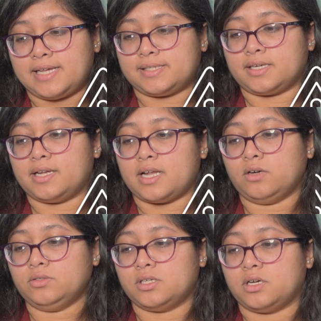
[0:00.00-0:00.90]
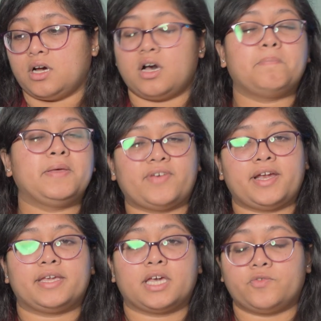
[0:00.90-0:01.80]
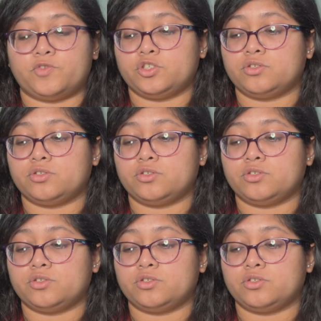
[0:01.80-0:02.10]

laser gun out, be very careful.